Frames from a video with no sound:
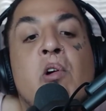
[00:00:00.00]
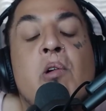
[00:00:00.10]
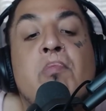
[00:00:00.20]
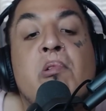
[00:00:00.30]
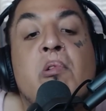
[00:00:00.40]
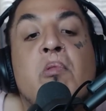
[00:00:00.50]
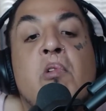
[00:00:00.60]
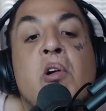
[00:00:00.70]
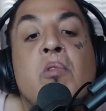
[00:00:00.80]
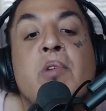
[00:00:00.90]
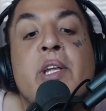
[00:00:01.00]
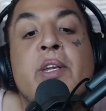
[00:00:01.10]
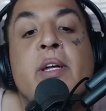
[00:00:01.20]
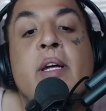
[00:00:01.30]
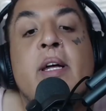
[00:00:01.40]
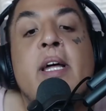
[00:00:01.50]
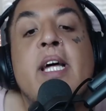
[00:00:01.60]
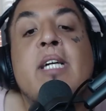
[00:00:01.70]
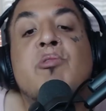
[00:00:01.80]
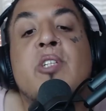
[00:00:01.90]
whirlpool, whirlwind.
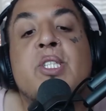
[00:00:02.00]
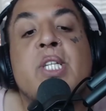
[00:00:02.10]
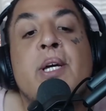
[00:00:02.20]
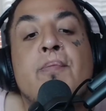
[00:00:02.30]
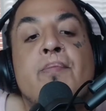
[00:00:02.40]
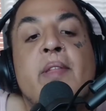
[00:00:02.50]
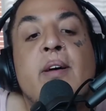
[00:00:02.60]
Interesting.